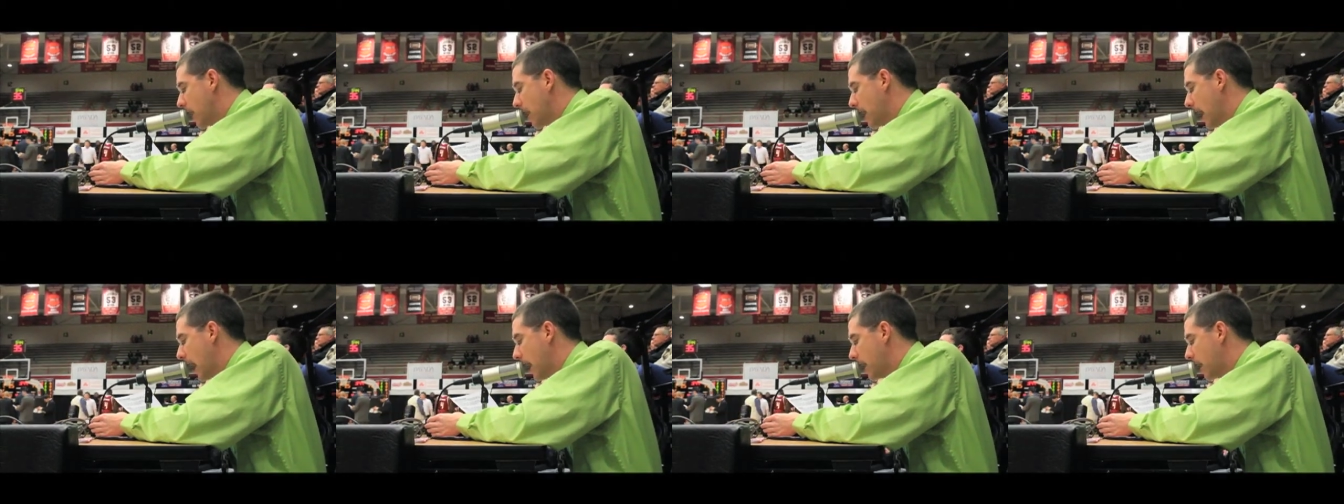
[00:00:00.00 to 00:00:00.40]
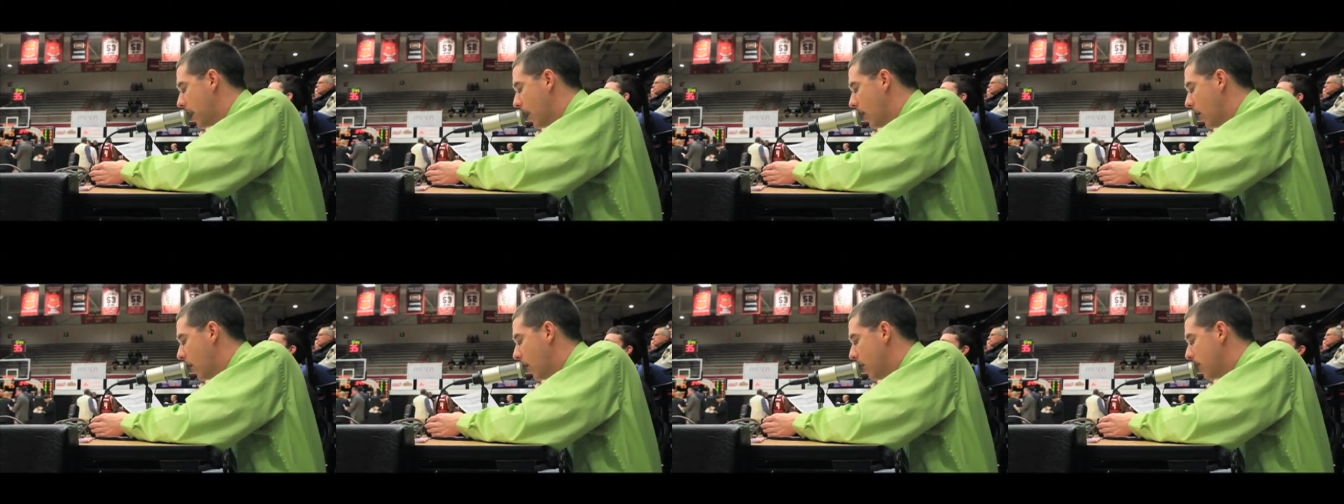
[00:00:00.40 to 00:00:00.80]

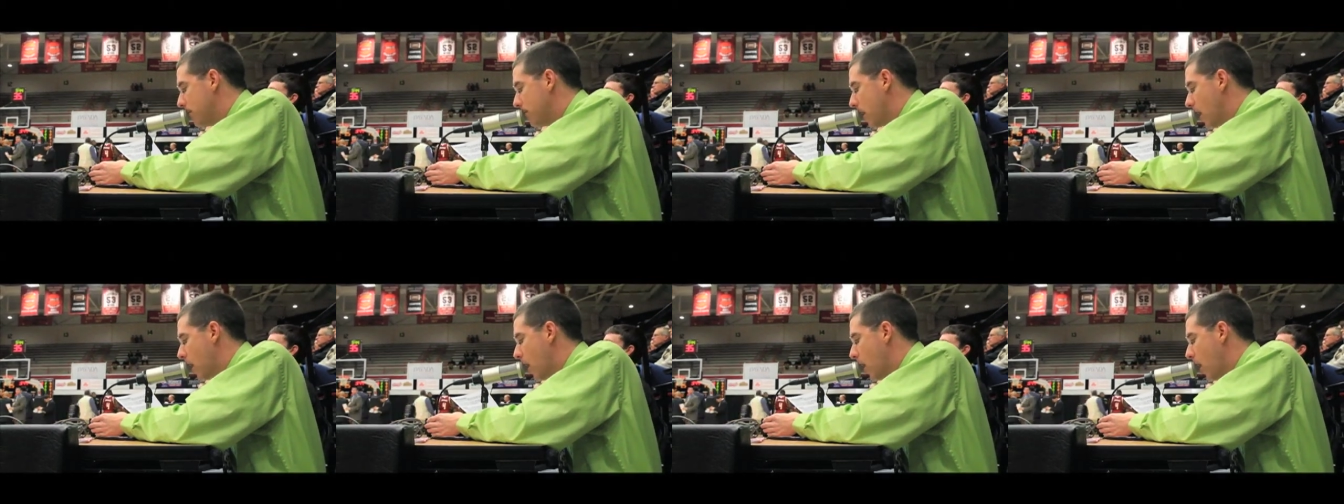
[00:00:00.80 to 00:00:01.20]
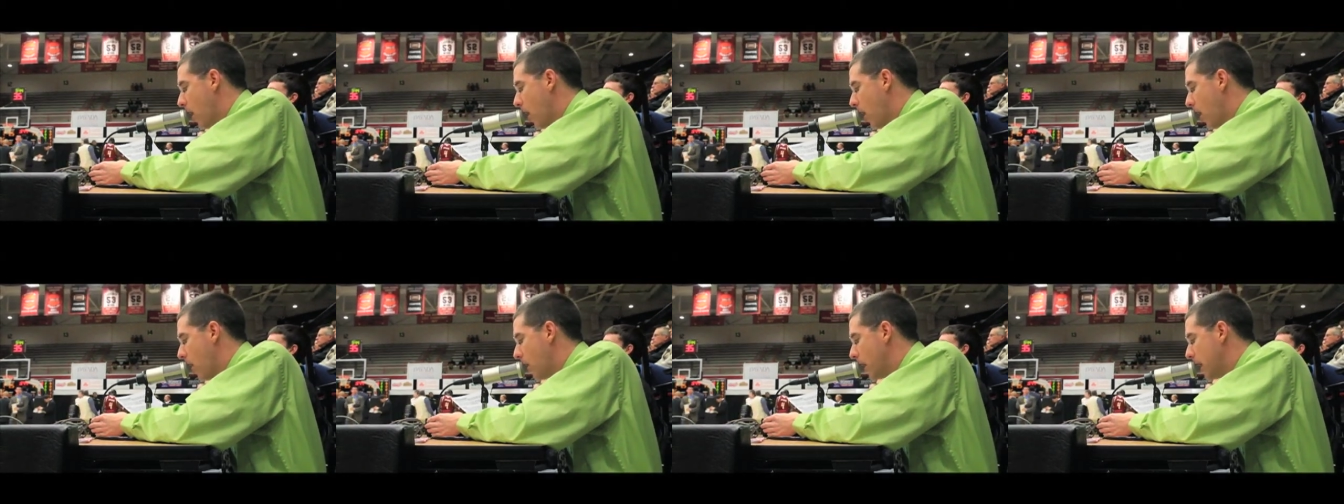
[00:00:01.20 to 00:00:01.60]
Geico,
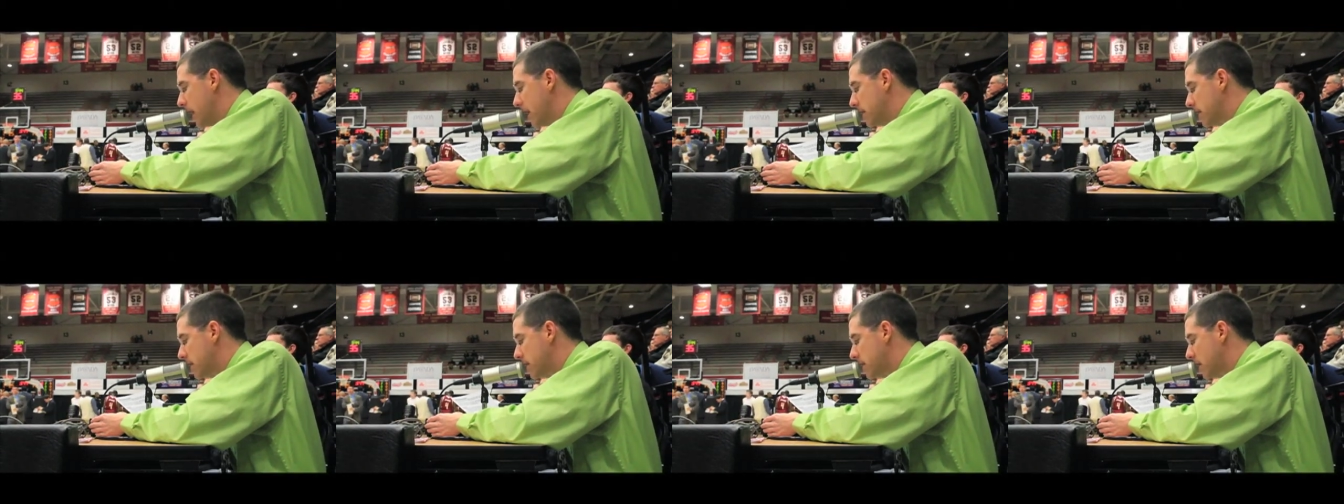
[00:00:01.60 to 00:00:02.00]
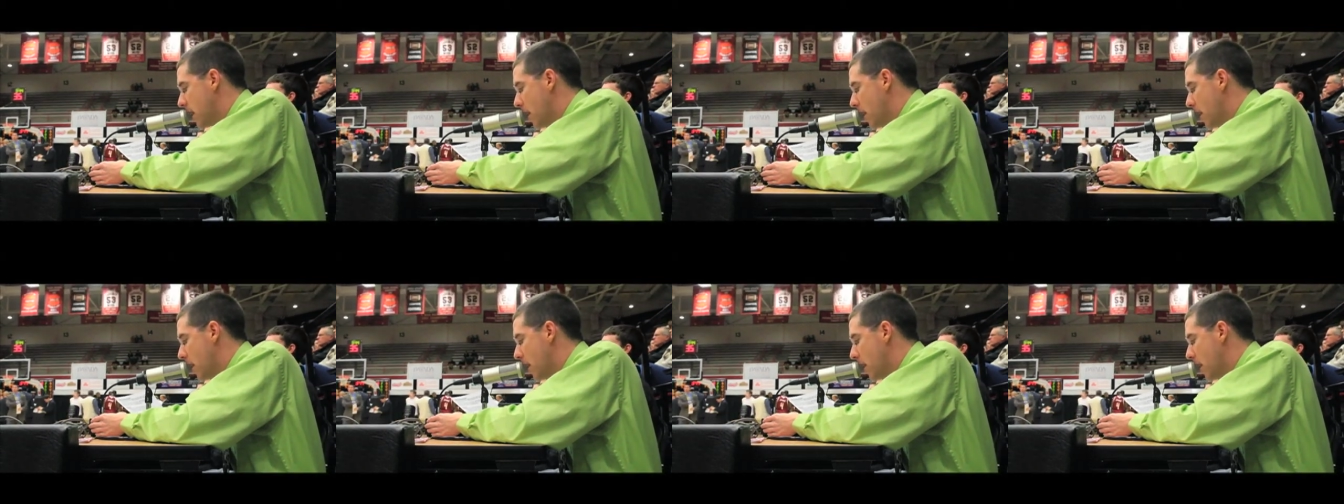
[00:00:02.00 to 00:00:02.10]
Hardee's,